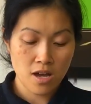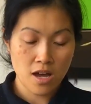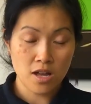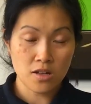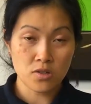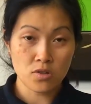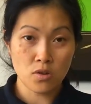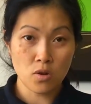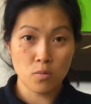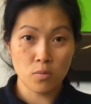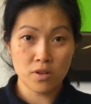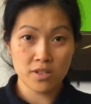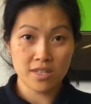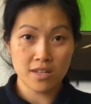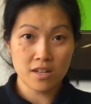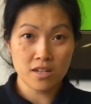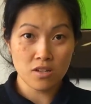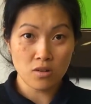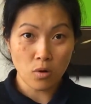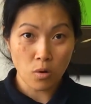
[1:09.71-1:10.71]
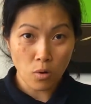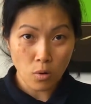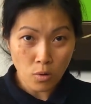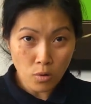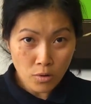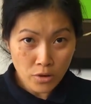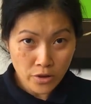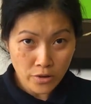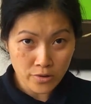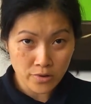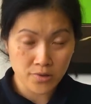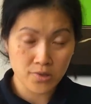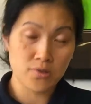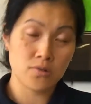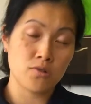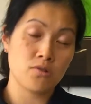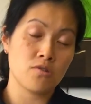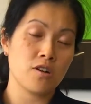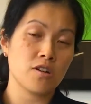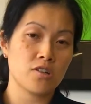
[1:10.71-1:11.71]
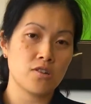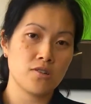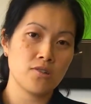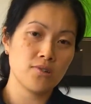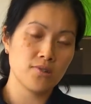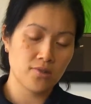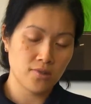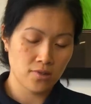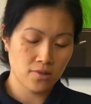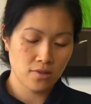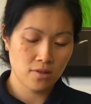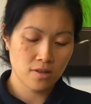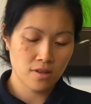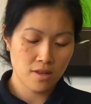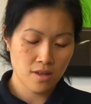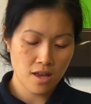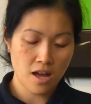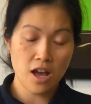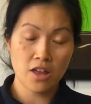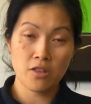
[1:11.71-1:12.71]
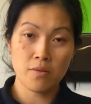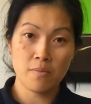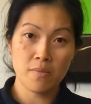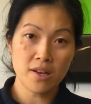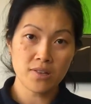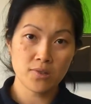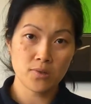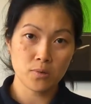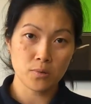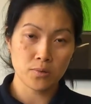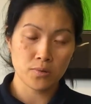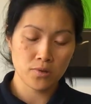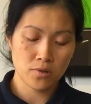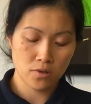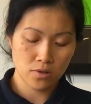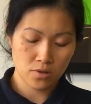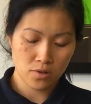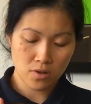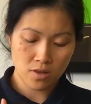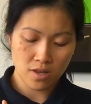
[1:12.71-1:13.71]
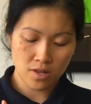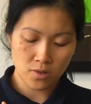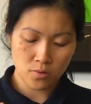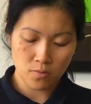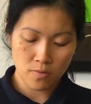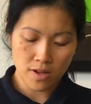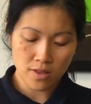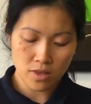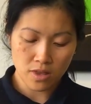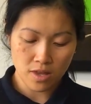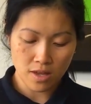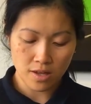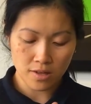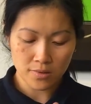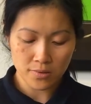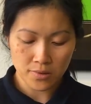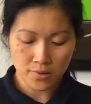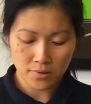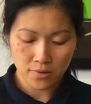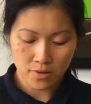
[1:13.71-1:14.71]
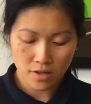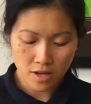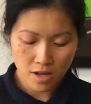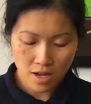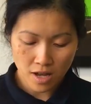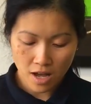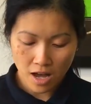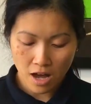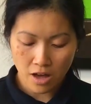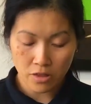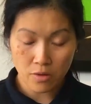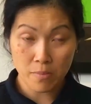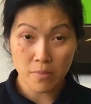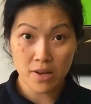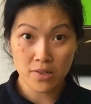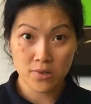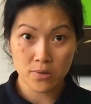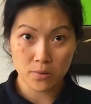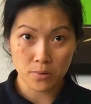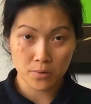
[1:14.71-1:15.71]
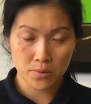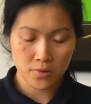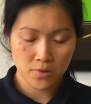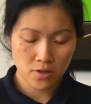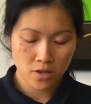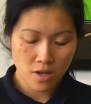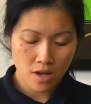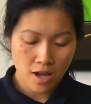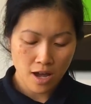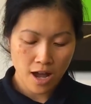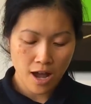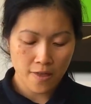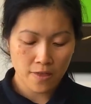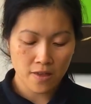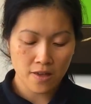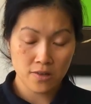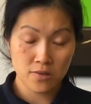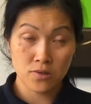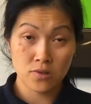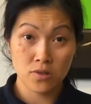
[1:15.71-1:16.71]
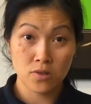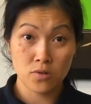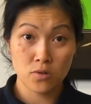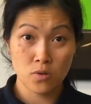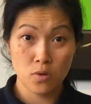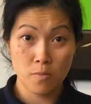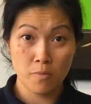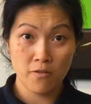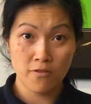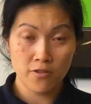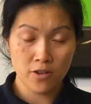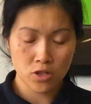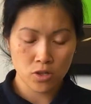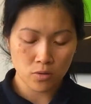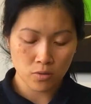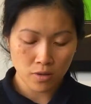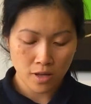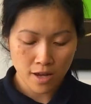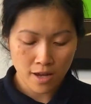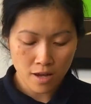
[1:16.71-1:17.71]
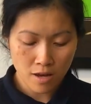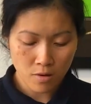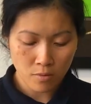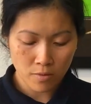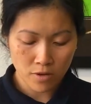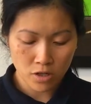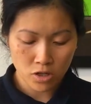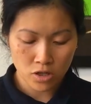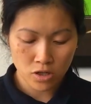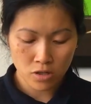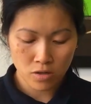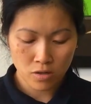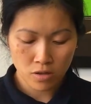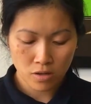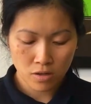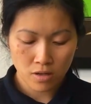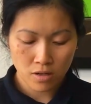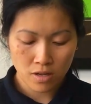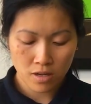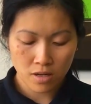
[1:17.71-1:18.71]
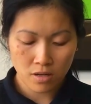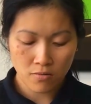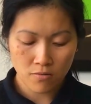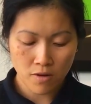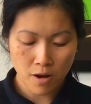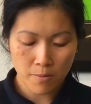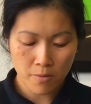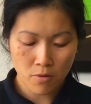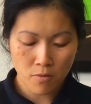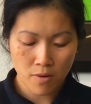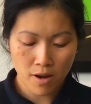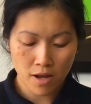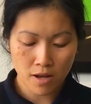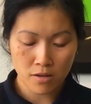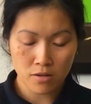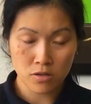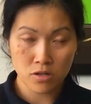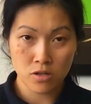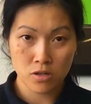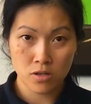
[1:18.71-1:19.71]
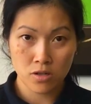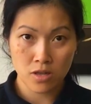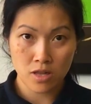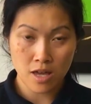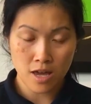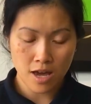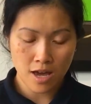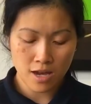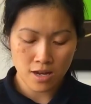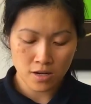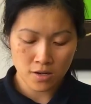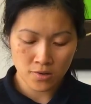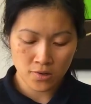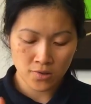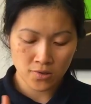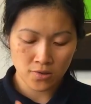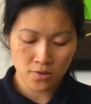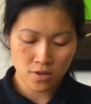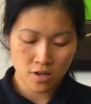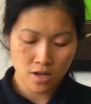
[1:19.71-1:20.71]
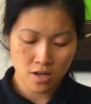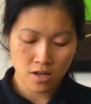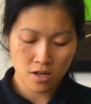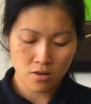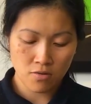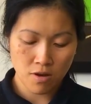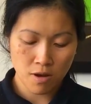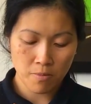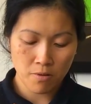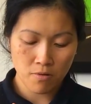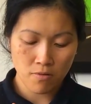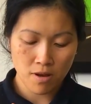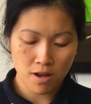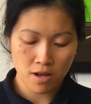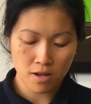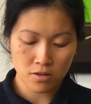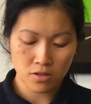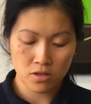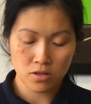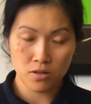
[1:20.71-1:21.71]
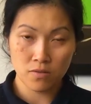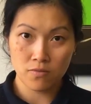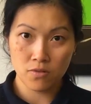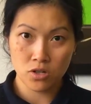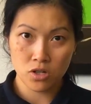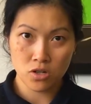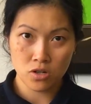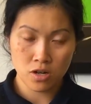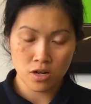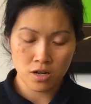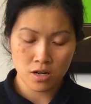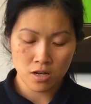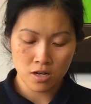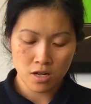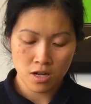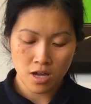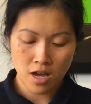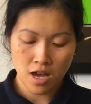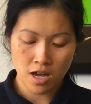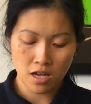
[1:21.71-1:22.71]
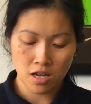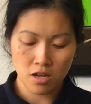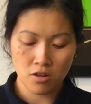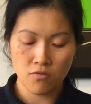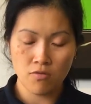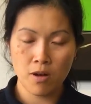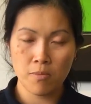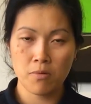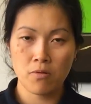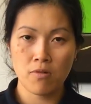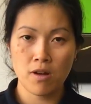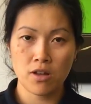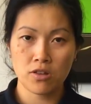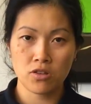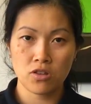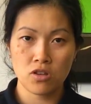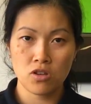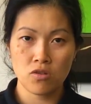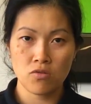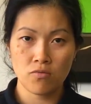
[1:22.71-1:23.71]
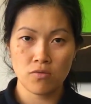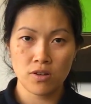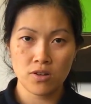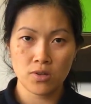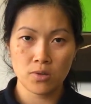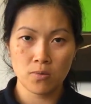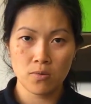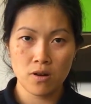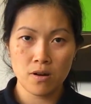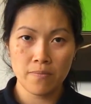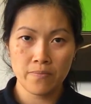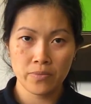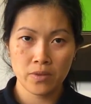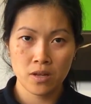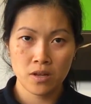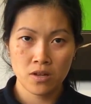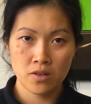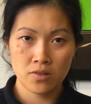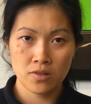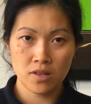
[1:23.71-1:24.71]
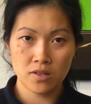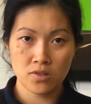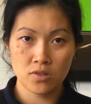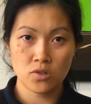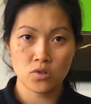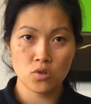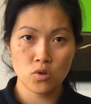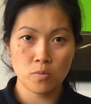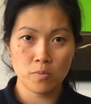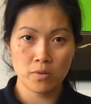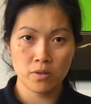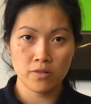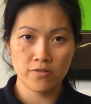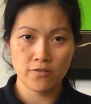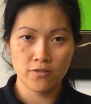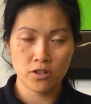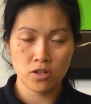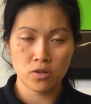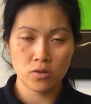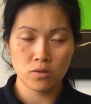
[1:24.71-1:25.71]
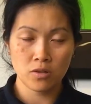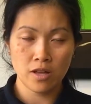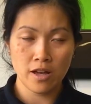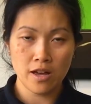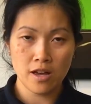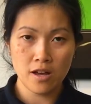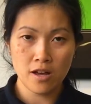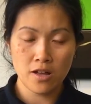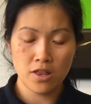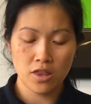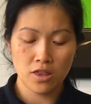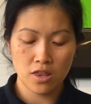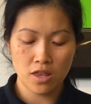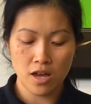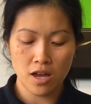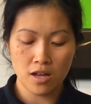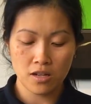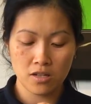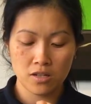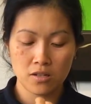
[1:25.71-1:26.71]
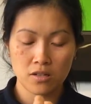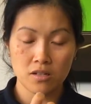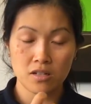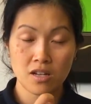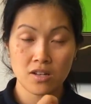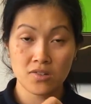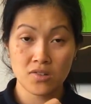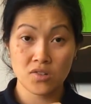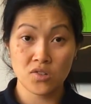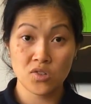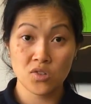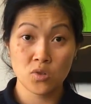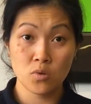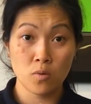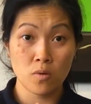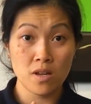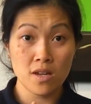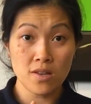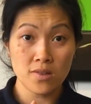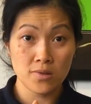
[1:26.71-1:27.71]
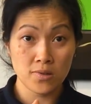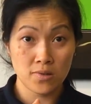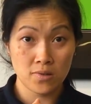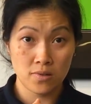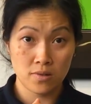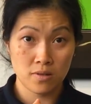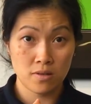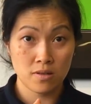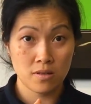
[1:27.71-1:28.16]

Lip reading: And so what's under all those structures are the muscles. So these red things are the muscles, and there's the superficial layer which can wrap around the anus, can wrap around the vagina, and can wrap around the urethra. So that's the superficial layer that does a squeeze.